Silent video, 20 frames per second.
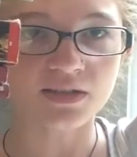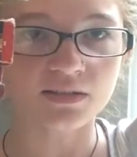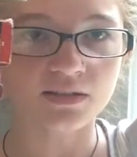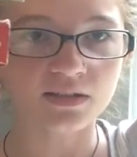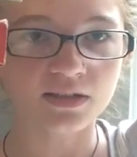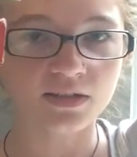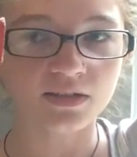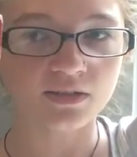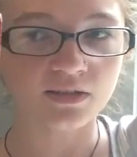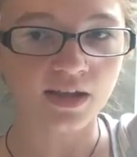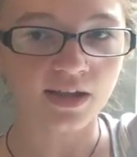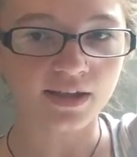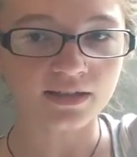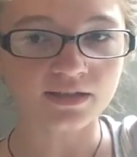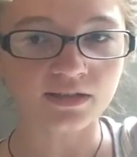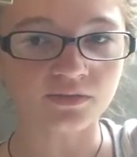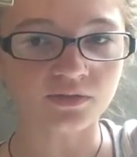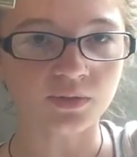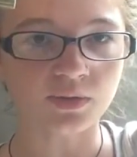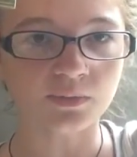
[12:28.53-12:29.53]
a year. I guess
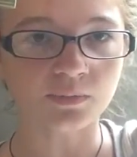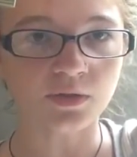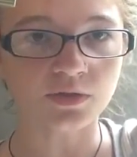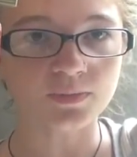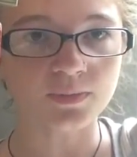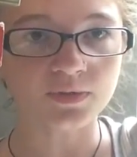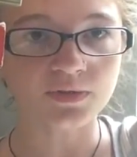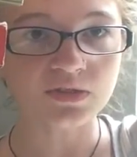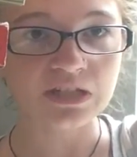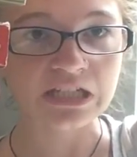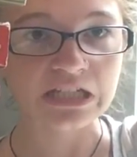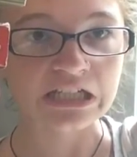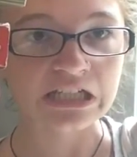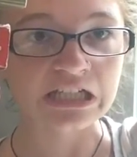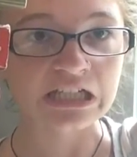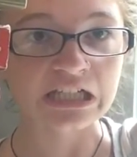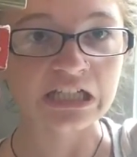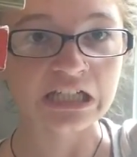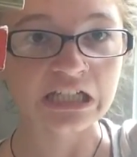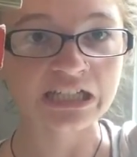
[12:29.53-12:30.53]
I have to read multiples.
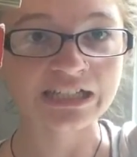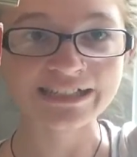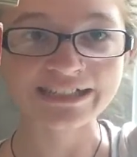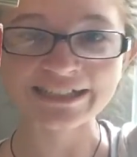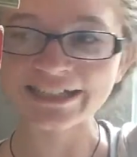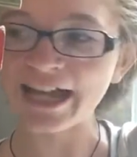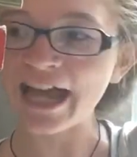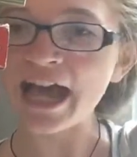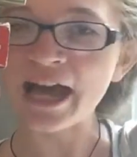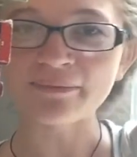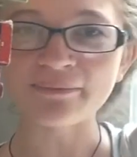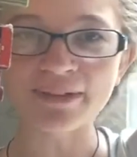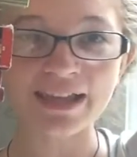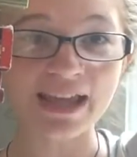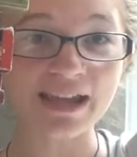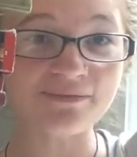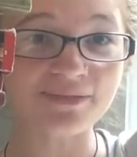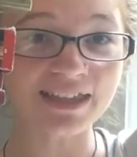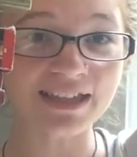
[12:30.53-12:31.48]
But I am